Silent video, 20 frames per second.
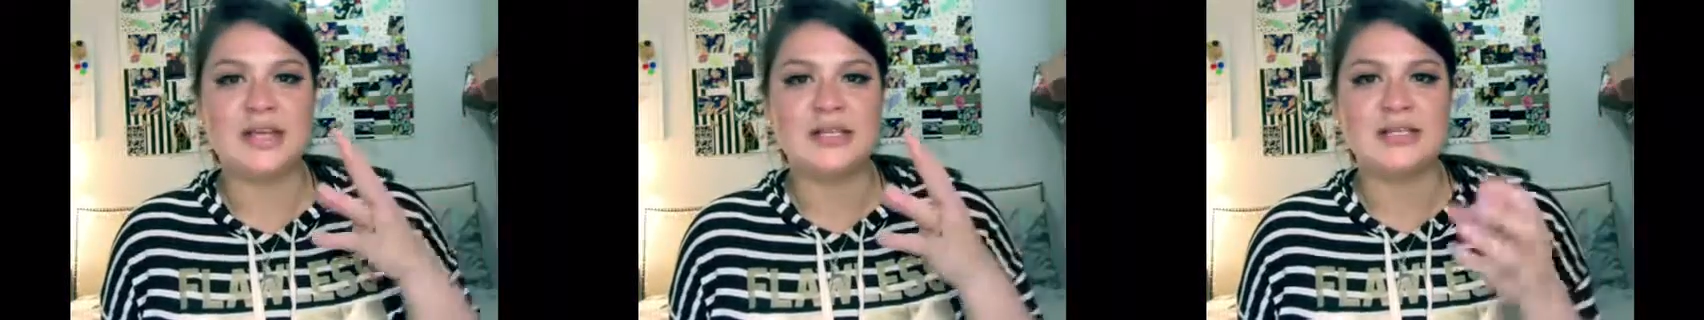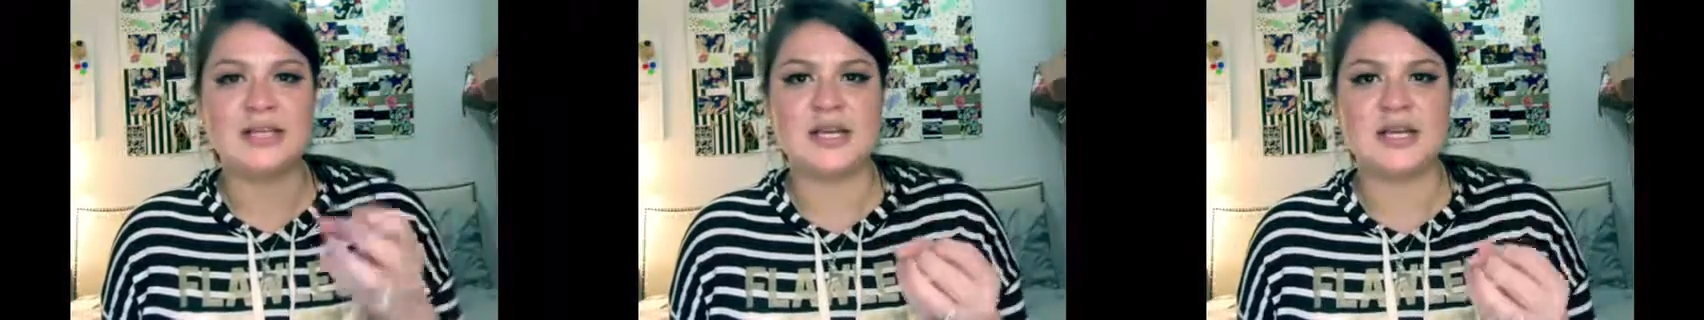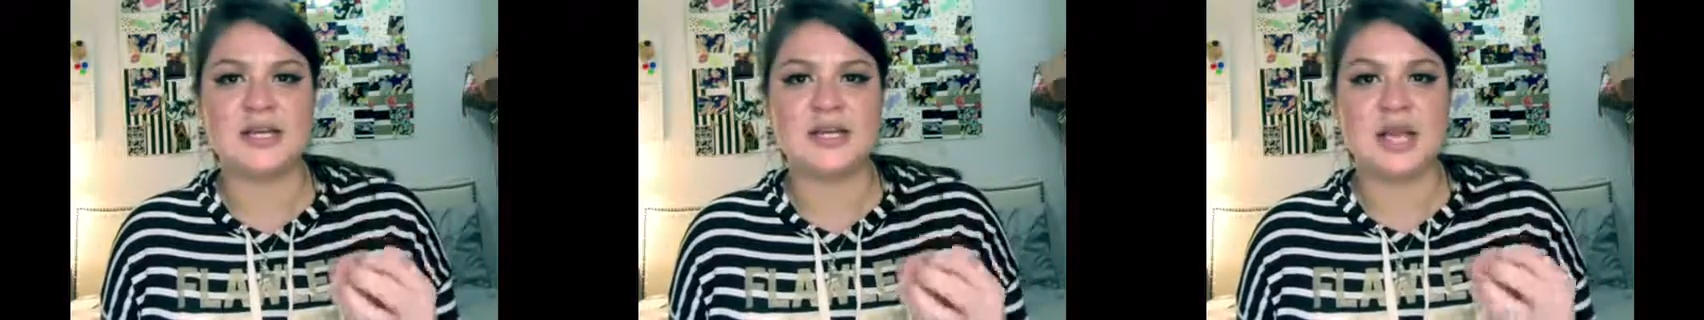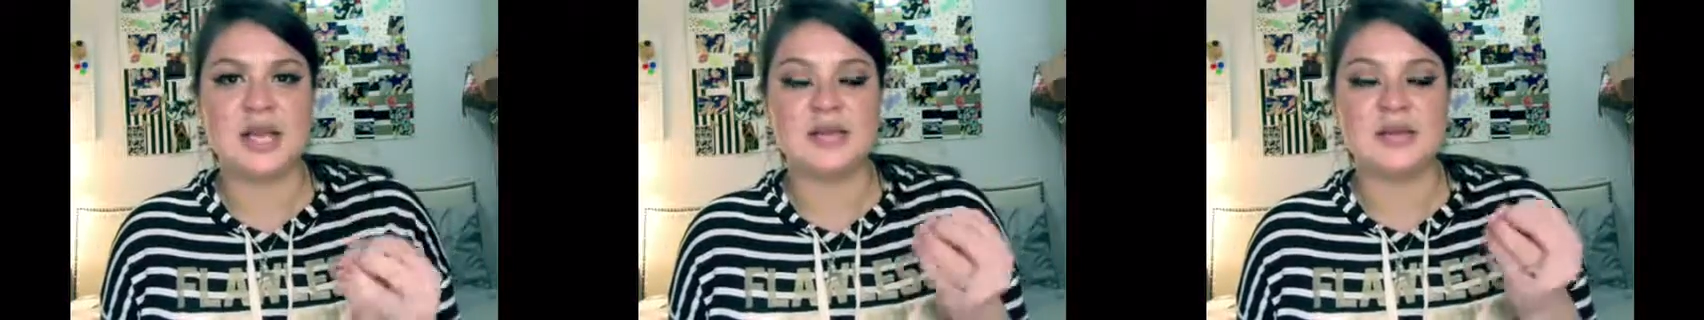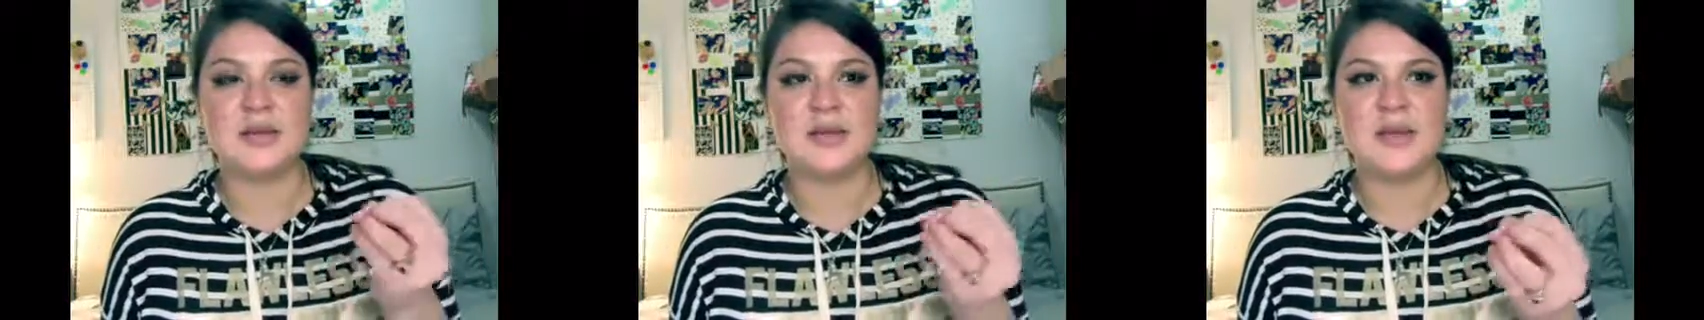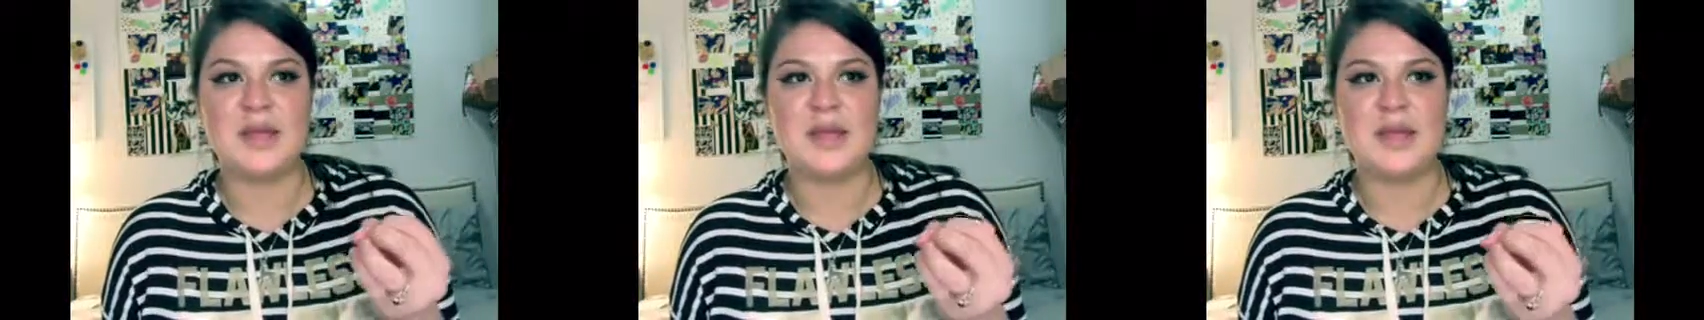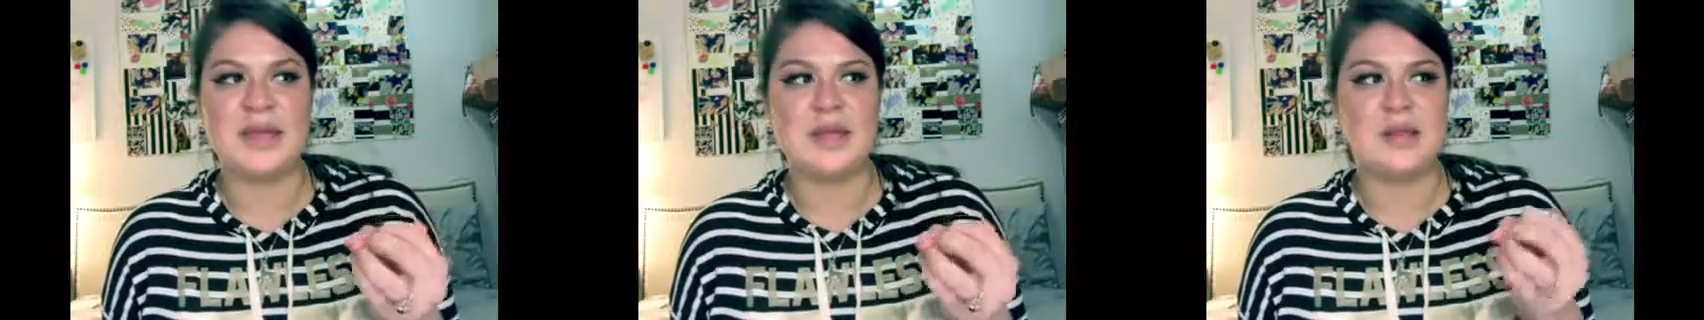said at the
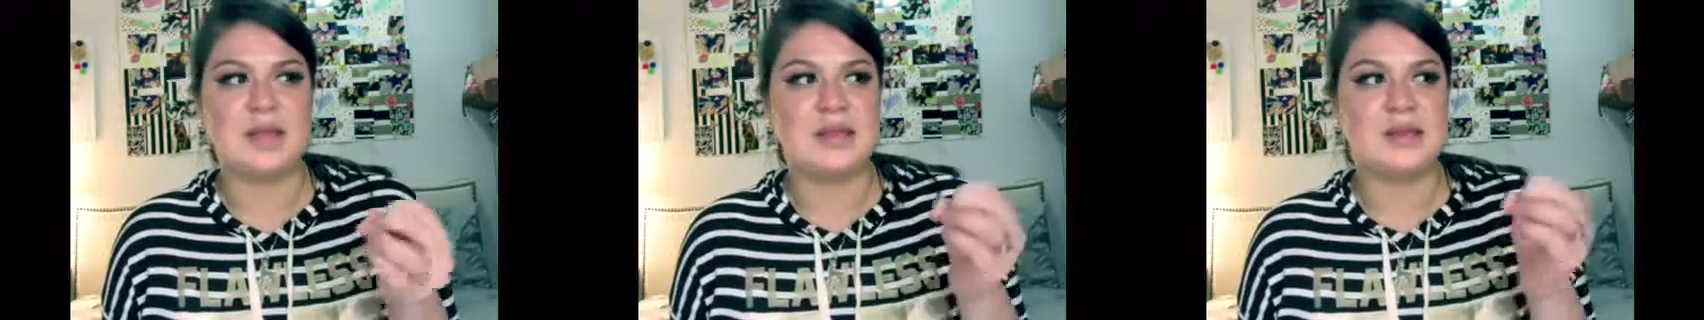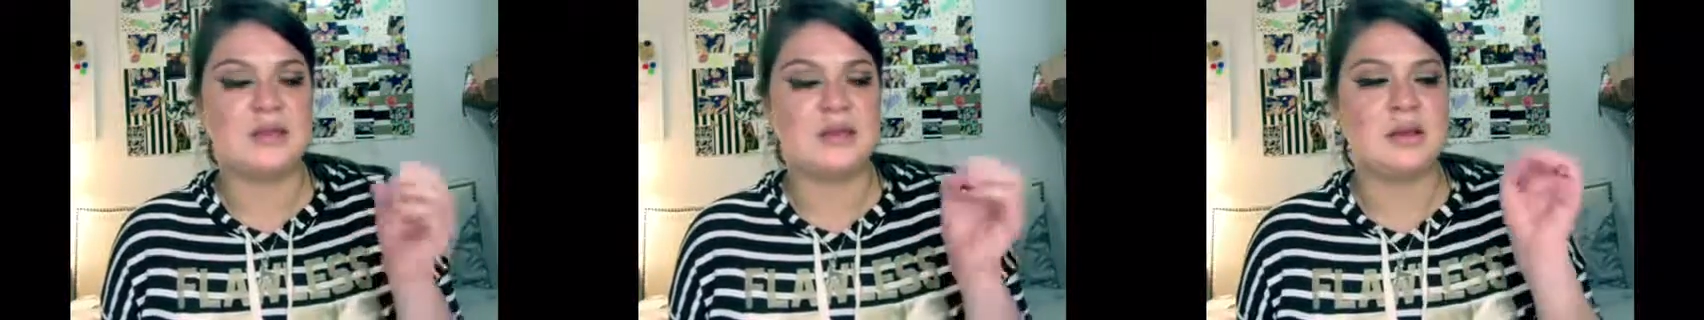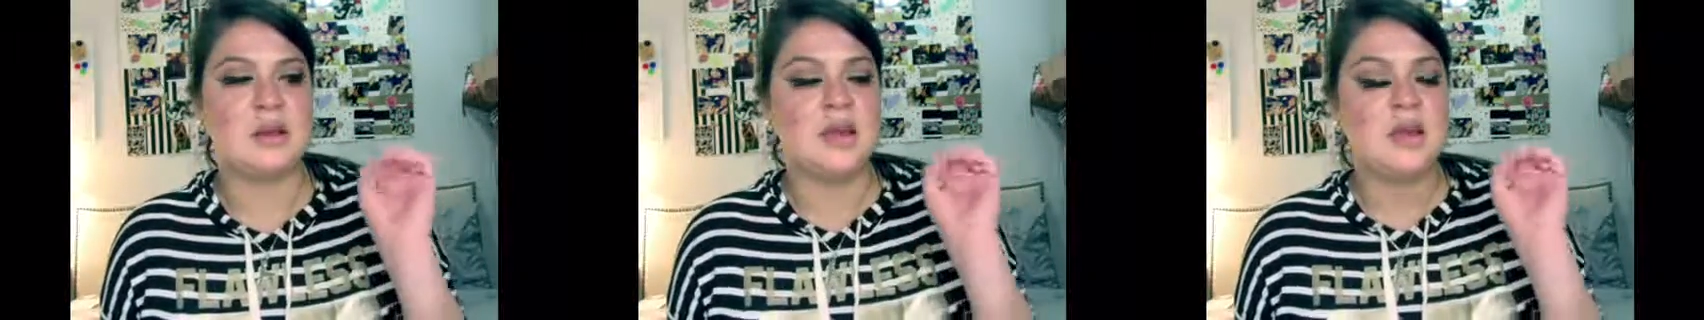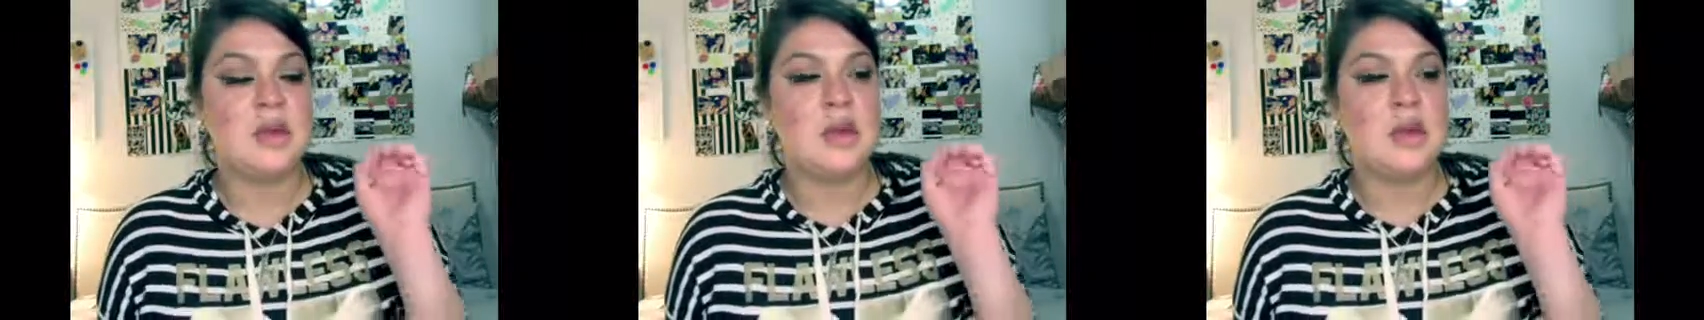beginning, like, the